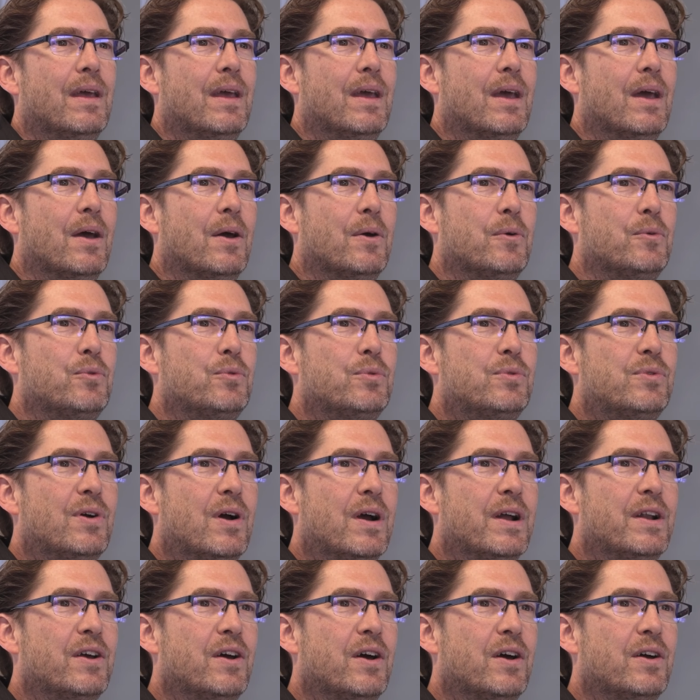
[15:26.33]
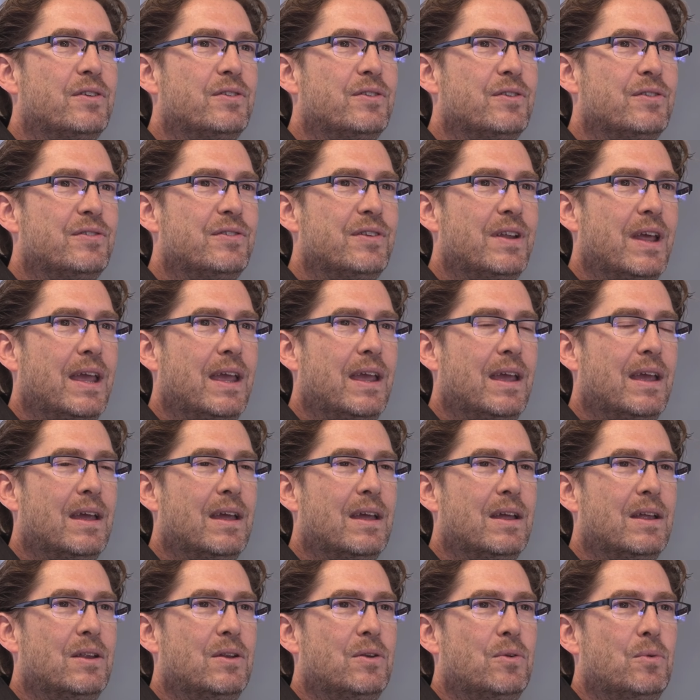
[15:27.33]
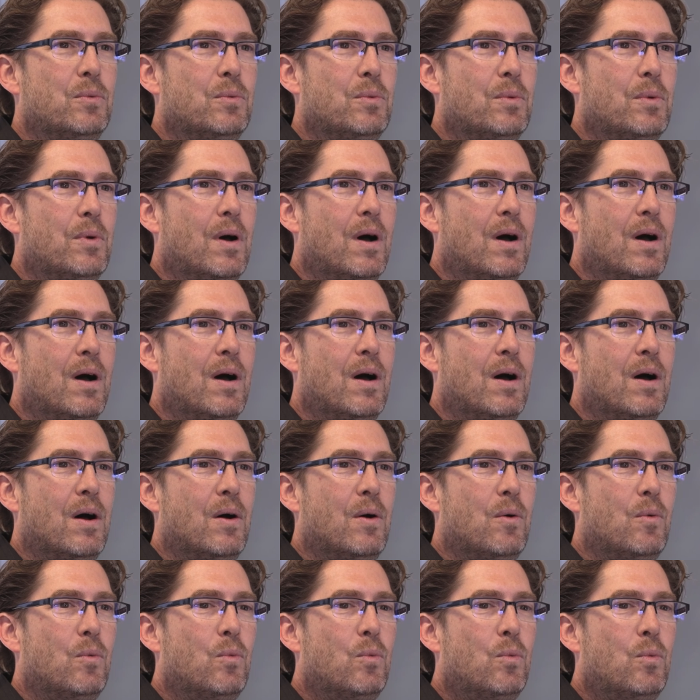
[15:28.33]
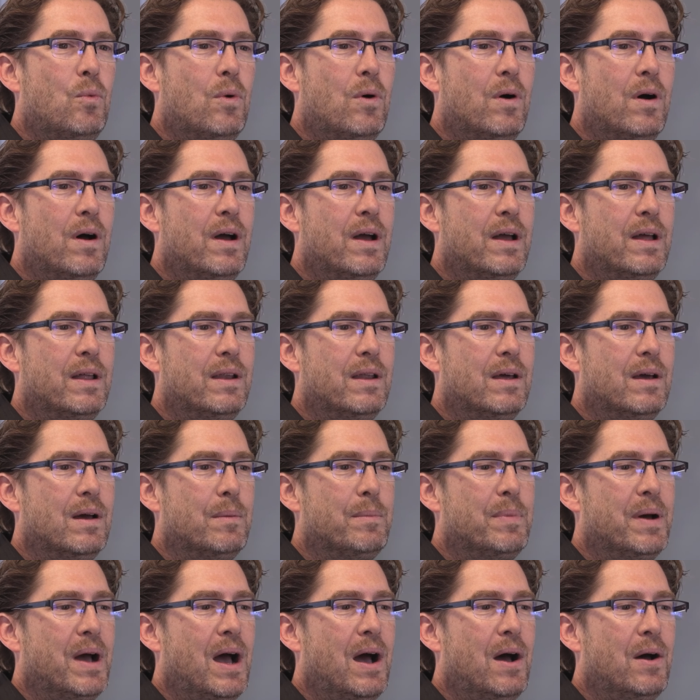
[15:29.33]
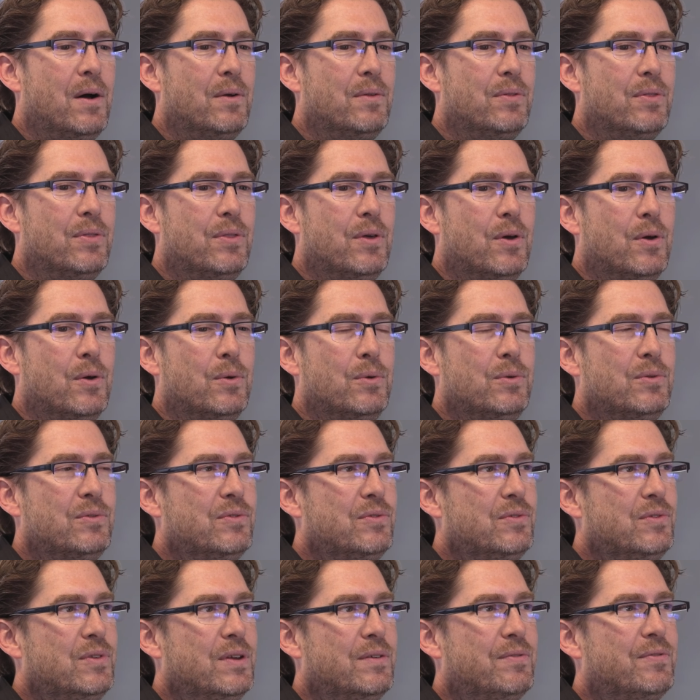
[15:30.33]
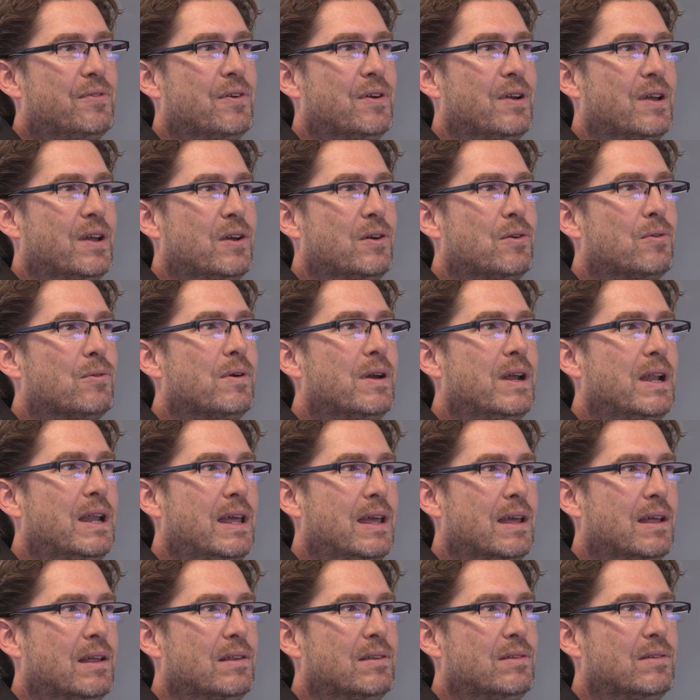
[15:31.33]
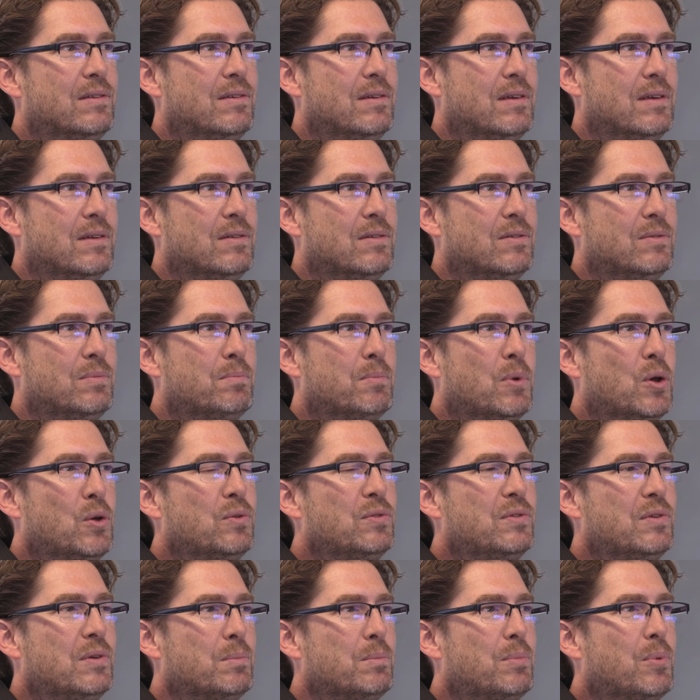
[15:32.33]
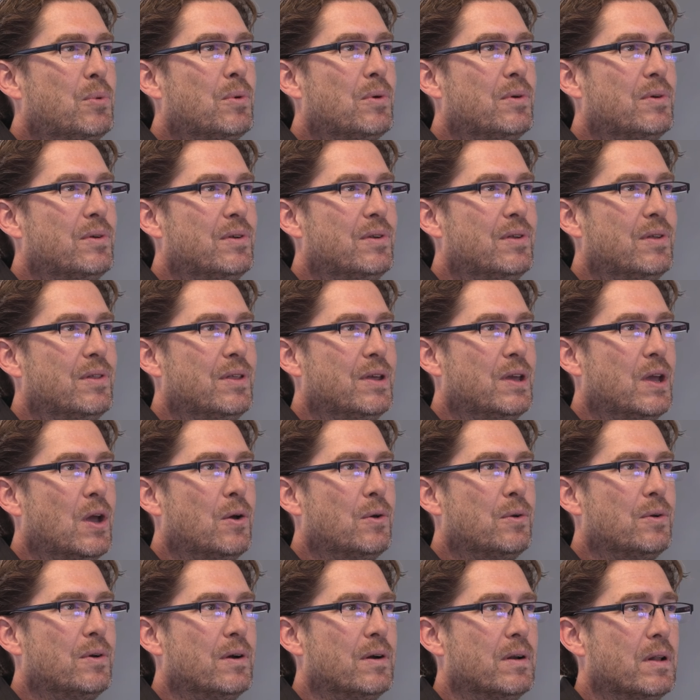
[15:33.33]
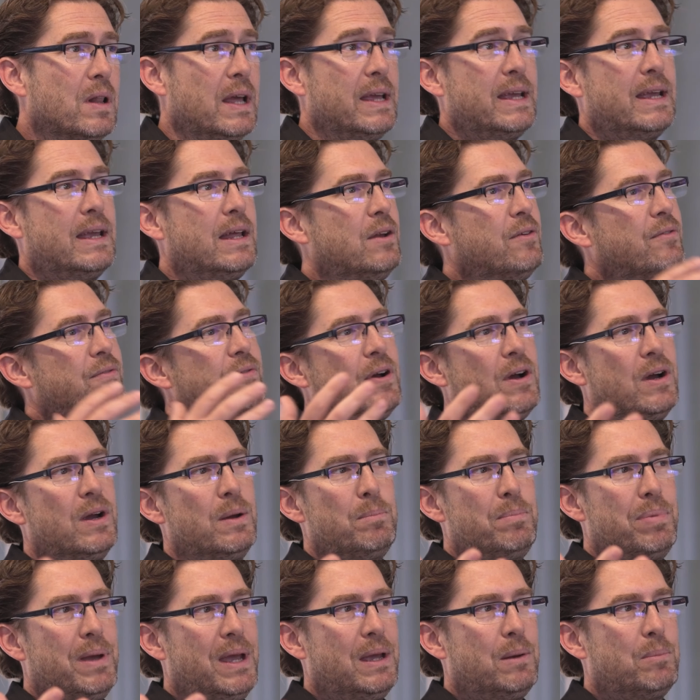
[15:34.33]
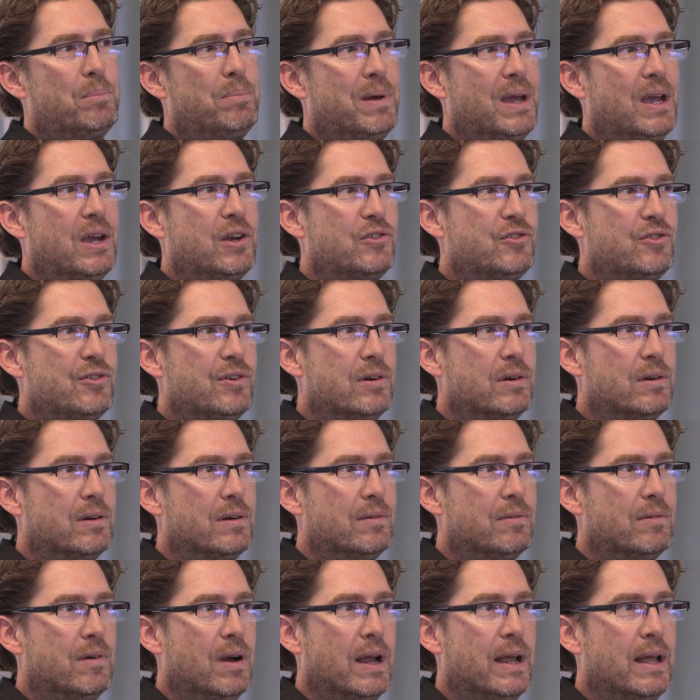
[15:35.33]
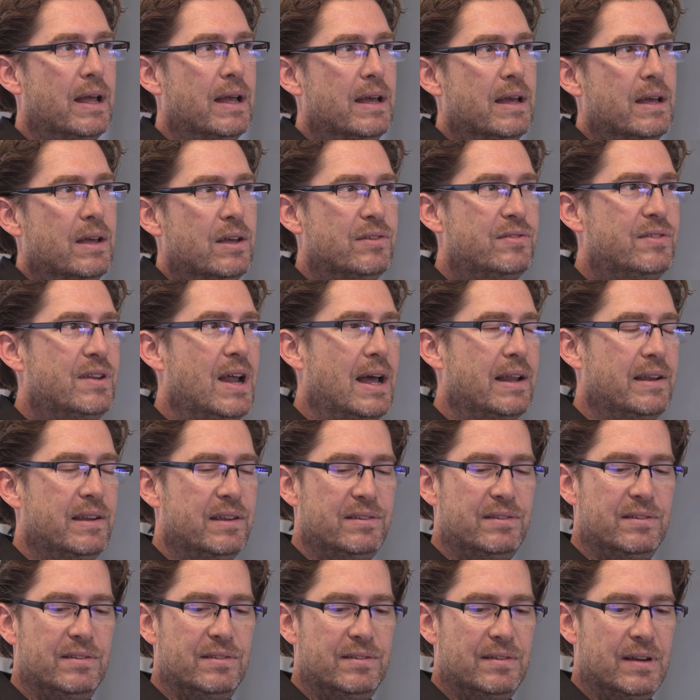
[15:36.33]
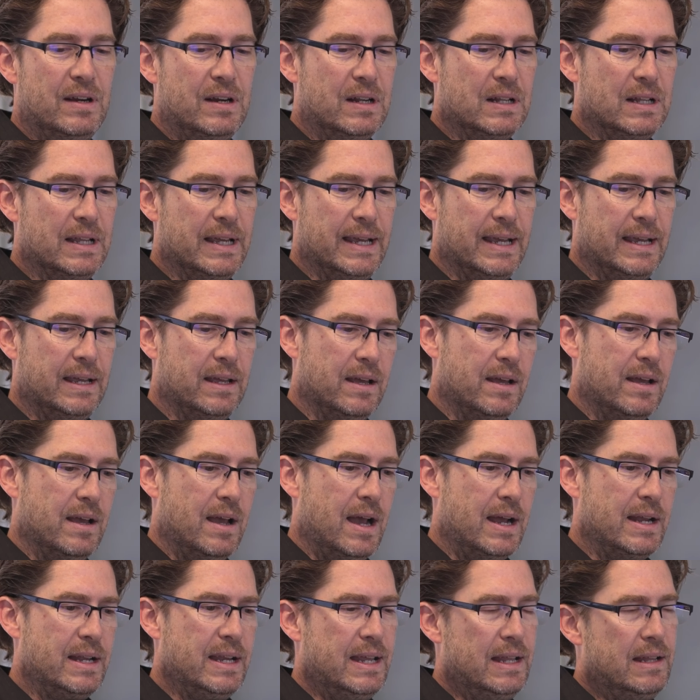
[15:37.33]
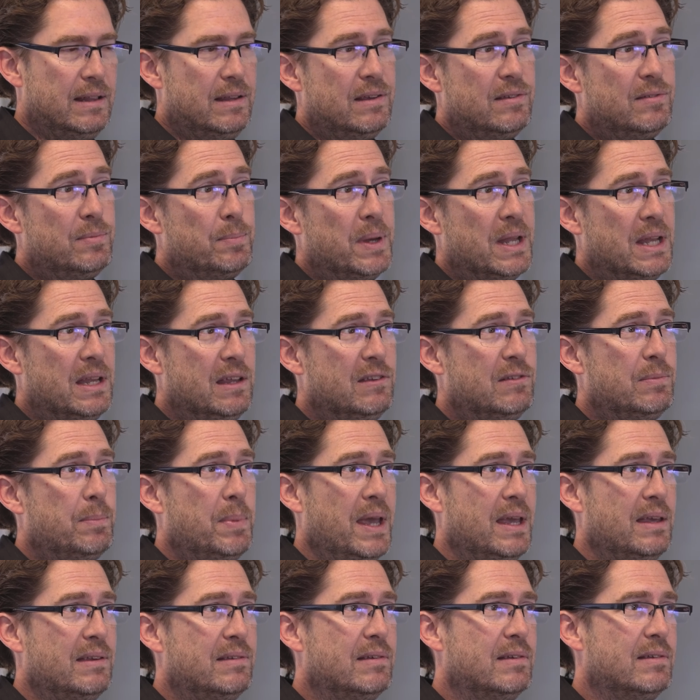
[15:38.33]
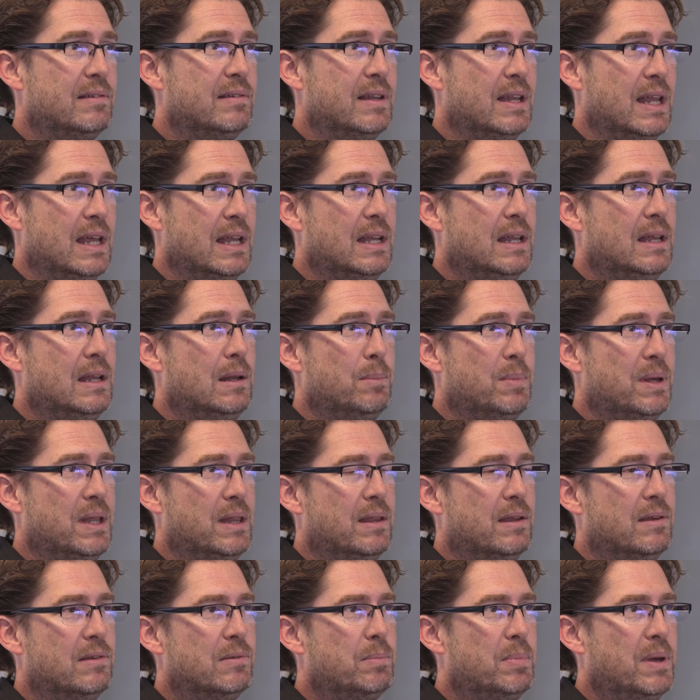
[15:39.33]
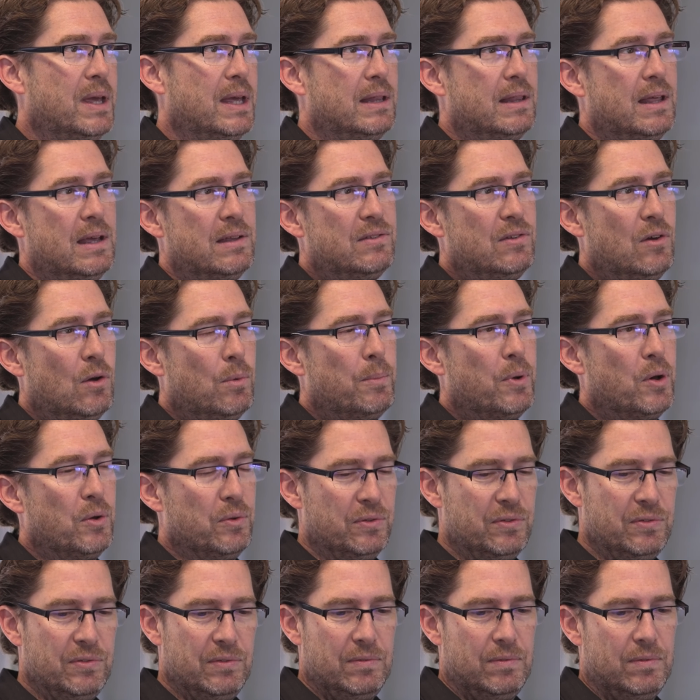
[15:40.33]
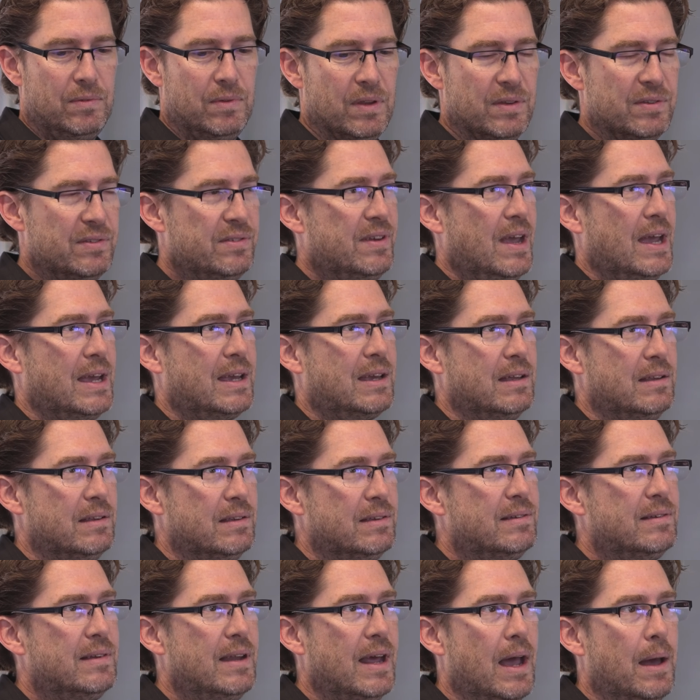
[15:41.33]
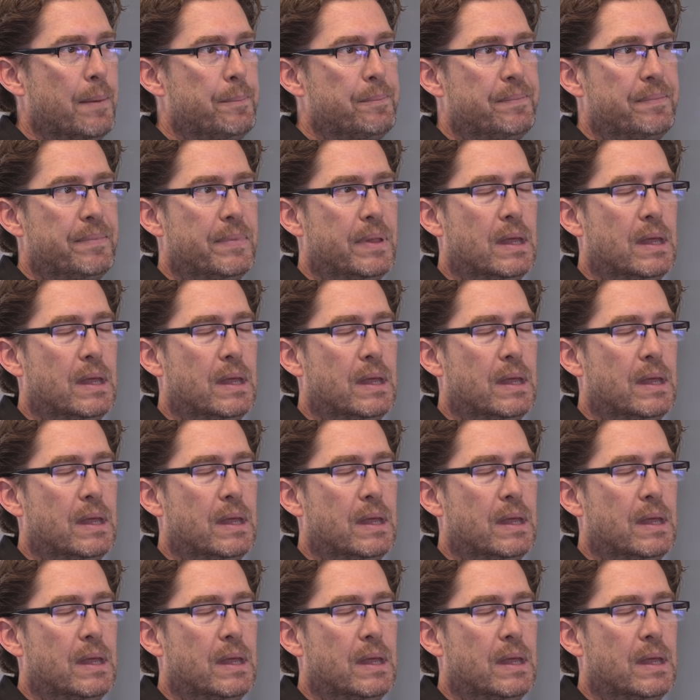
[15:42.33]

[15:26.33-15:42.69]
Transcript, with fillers: uh, we are trying to understand uh, what about those different ingredients is most important to the owner, like in a very big picture, right? It's not necessarily, I need this many spaces and they need to be this big. That's almost the second step.